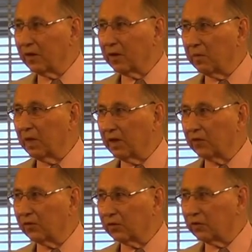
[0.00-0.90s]
in the
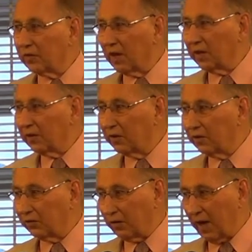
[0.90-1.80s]
meetings to try to
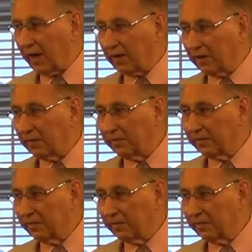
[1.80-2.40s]
distract.